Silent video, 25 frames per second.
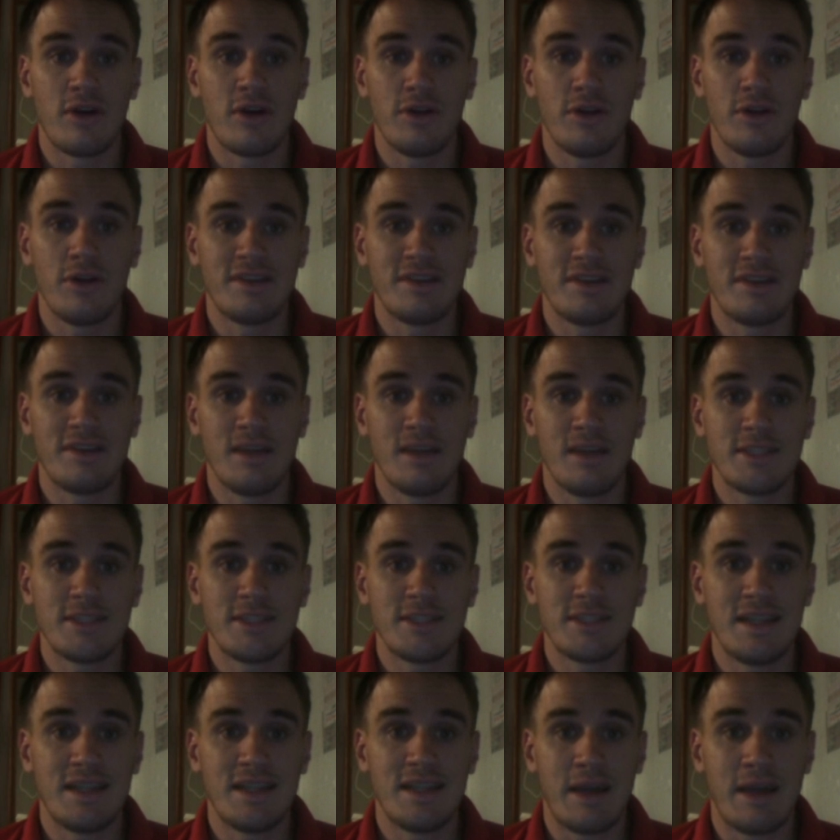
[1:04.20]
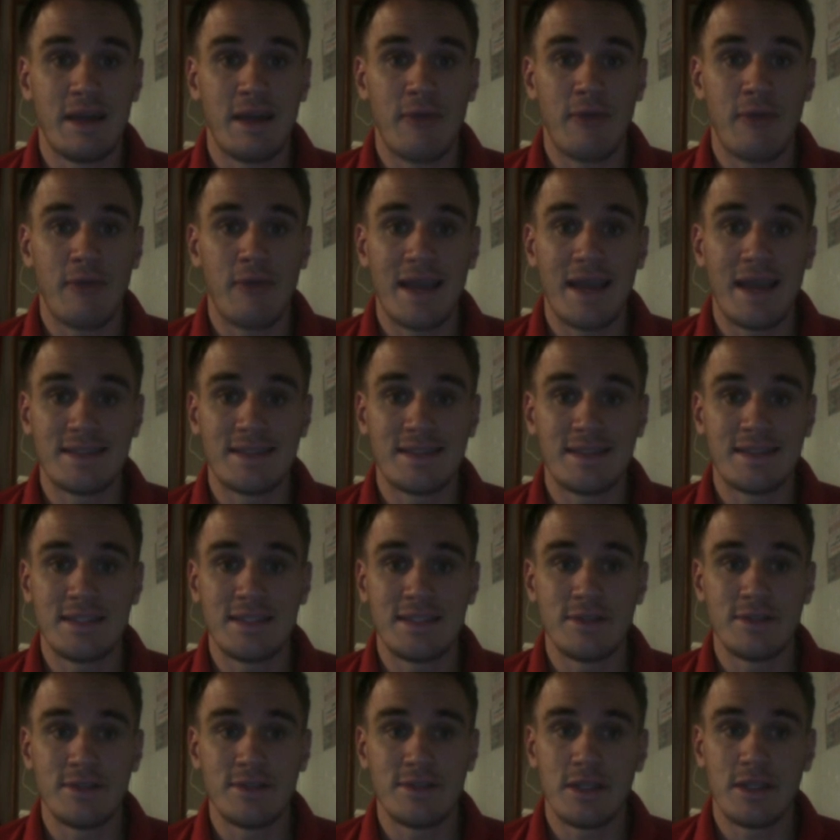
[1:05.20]
the Islamic State in Iraq and
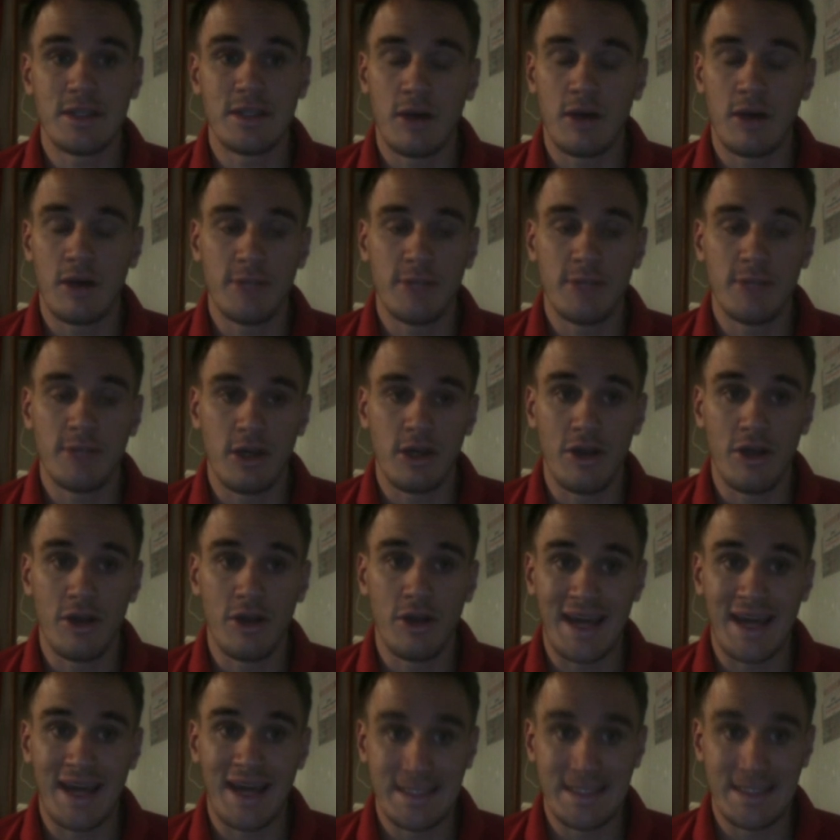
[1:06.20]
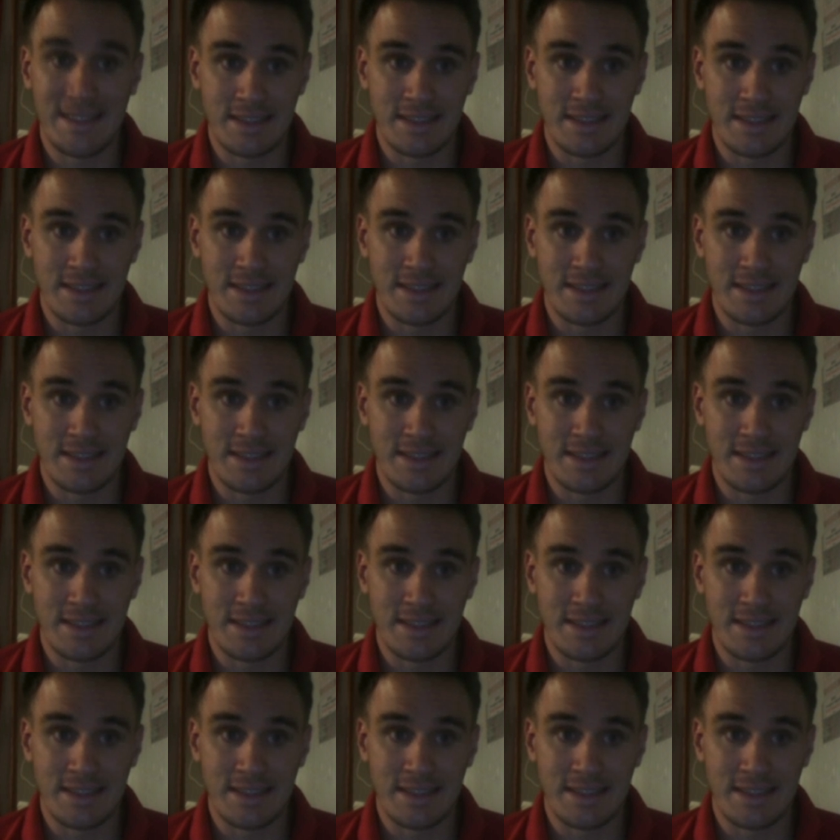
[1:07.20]
Syria, commonly called ISIS.